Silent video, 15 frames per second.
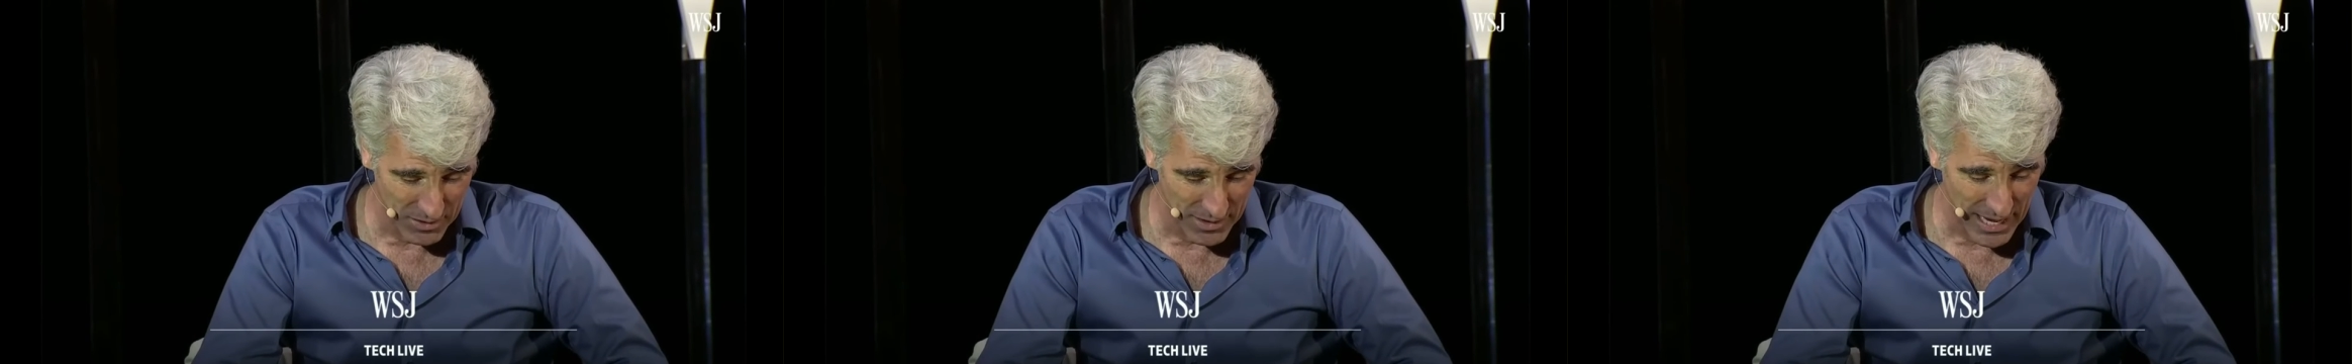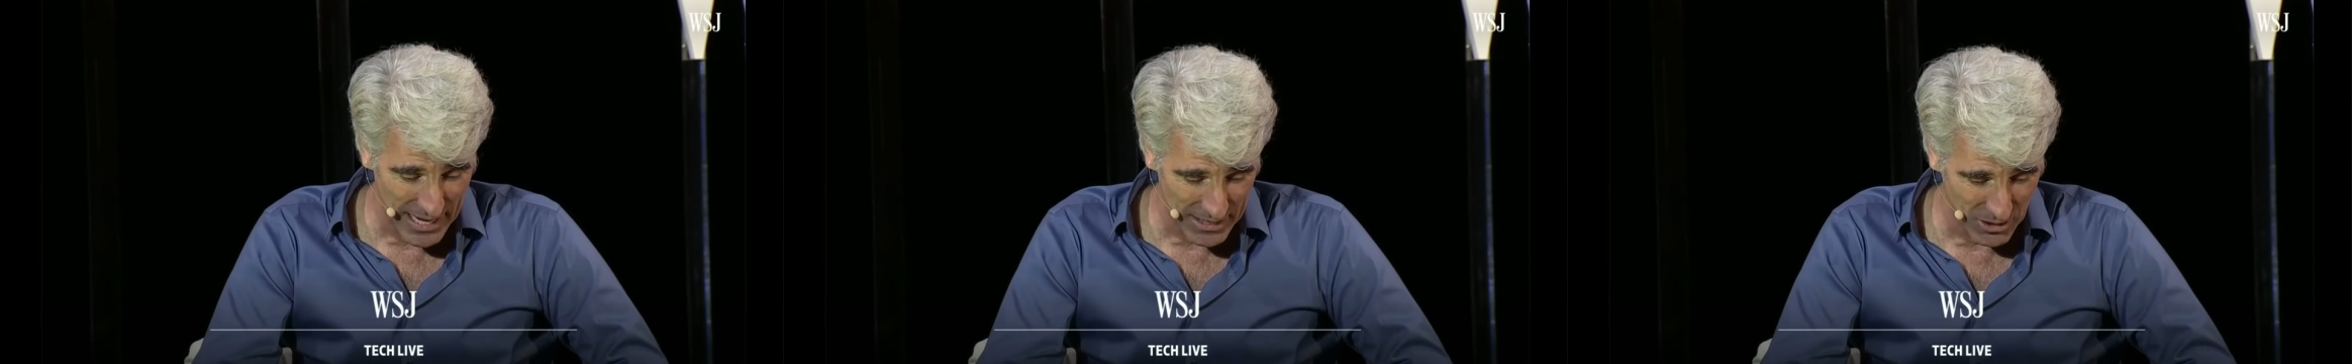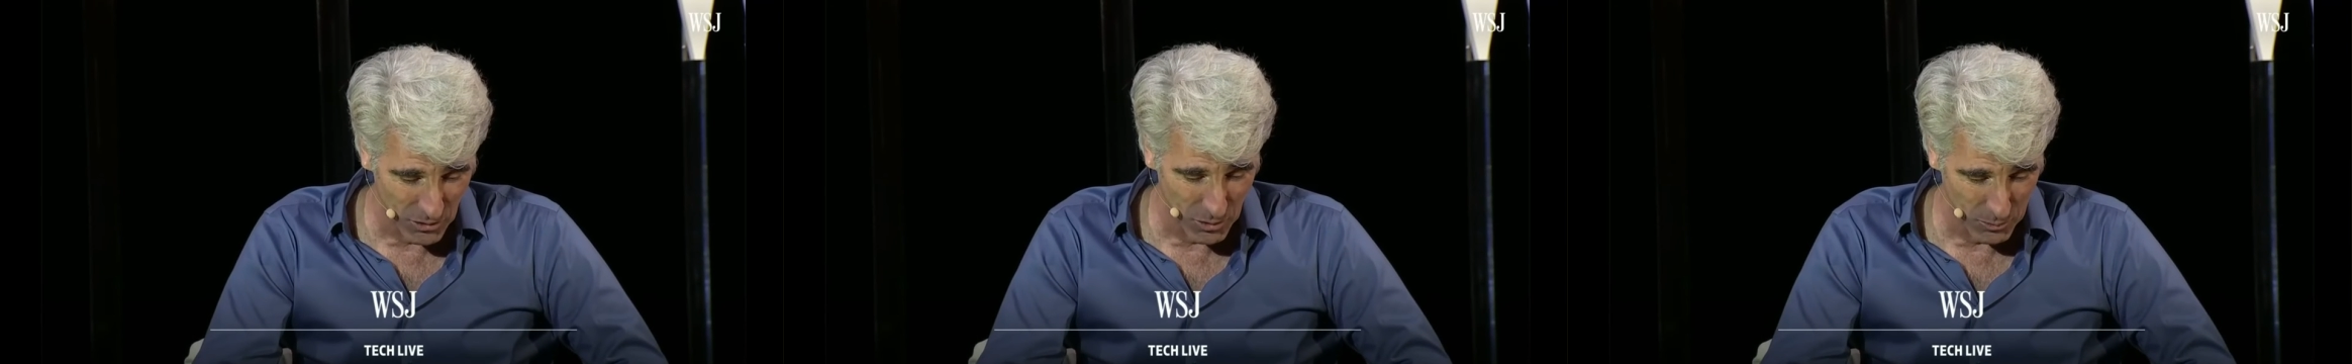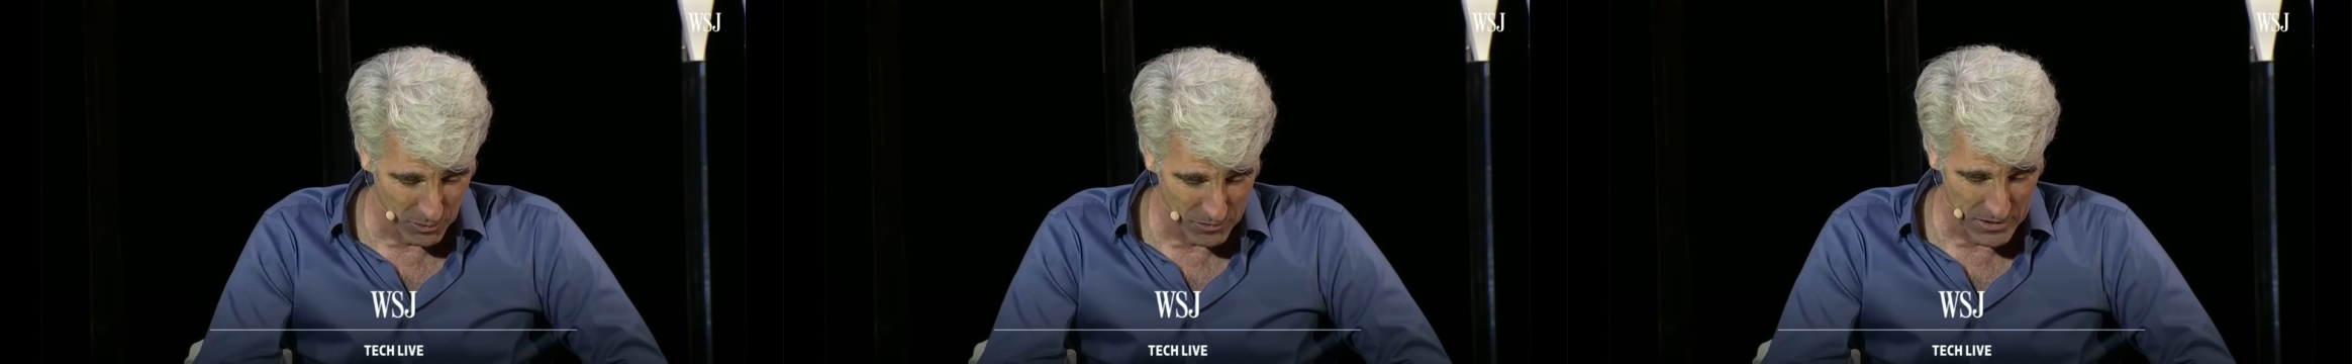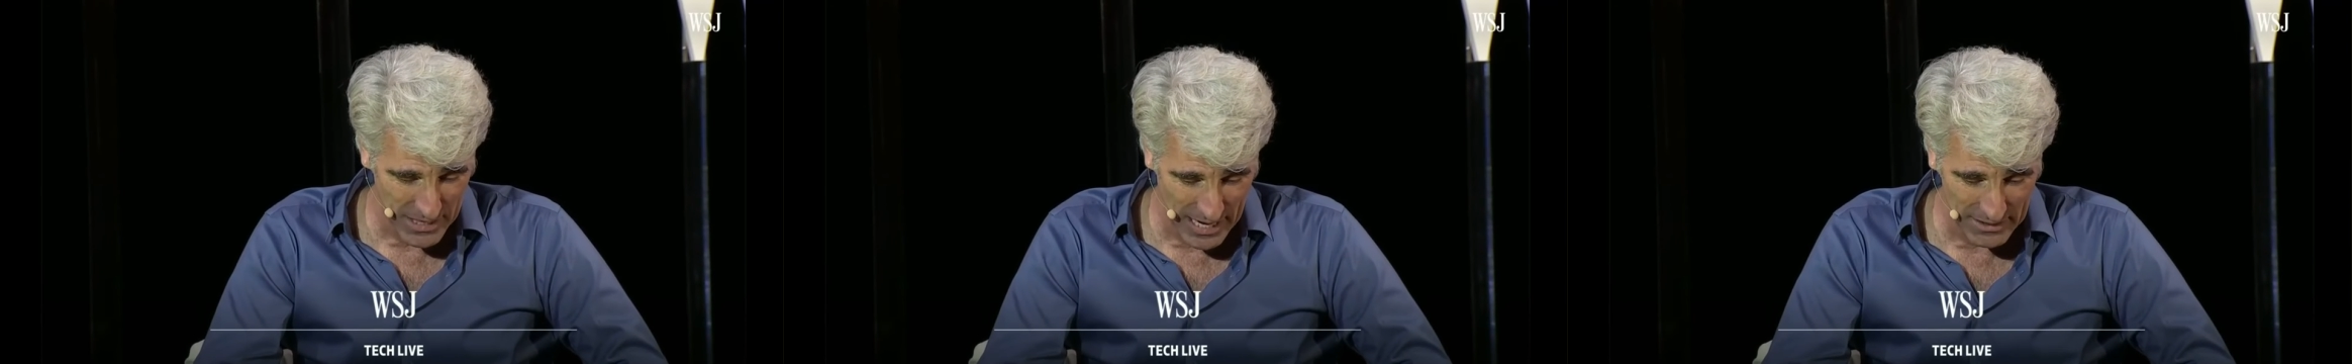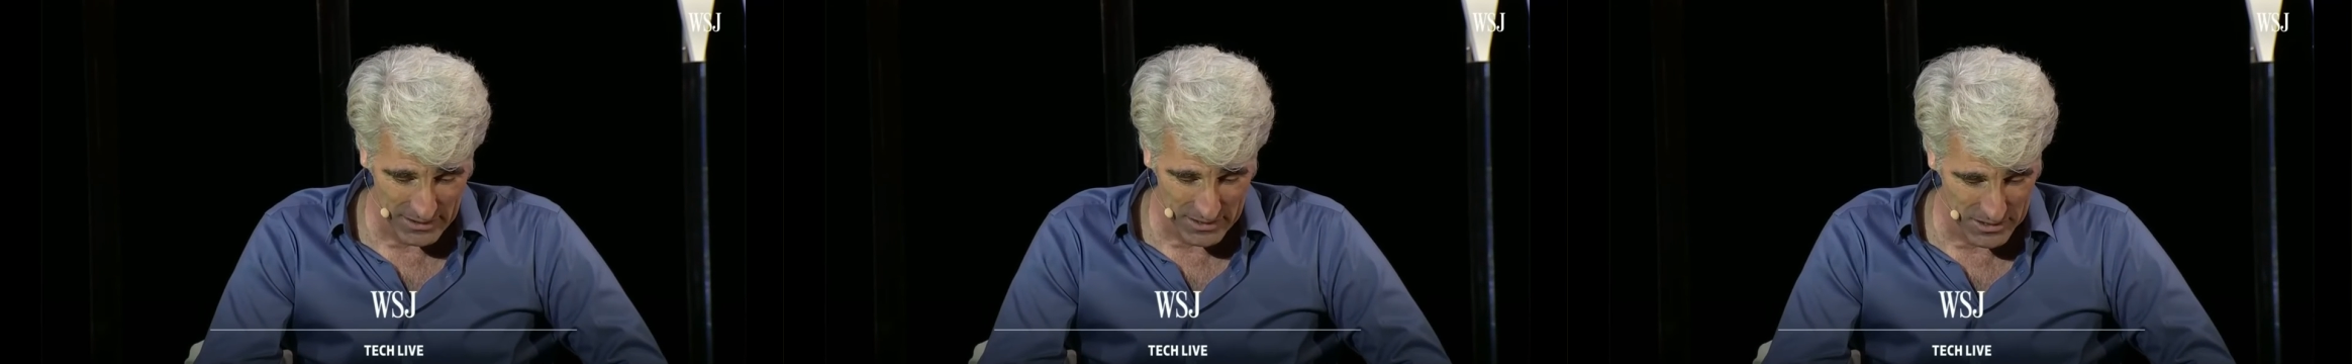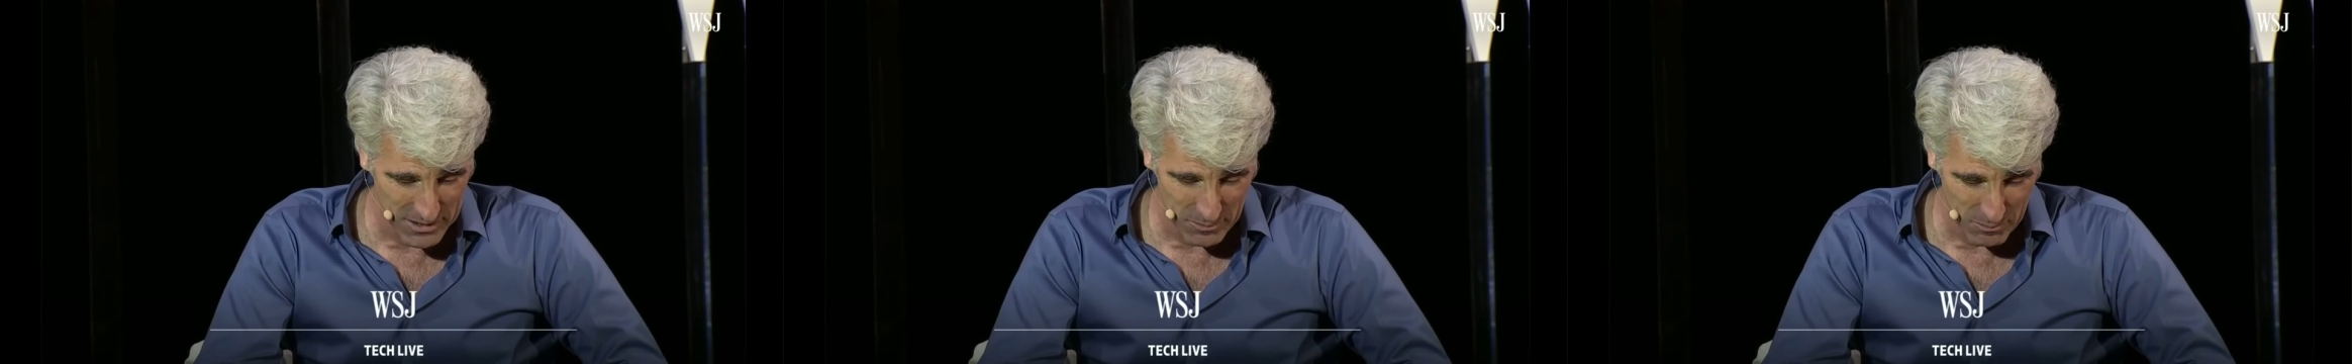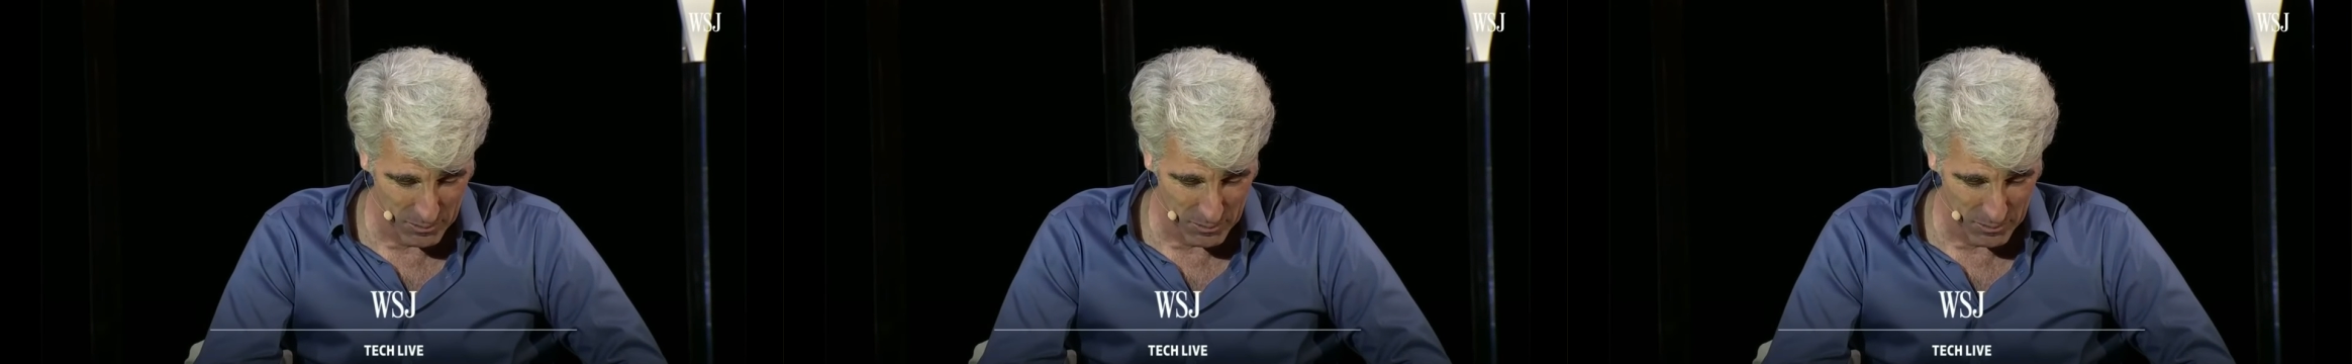that group of talented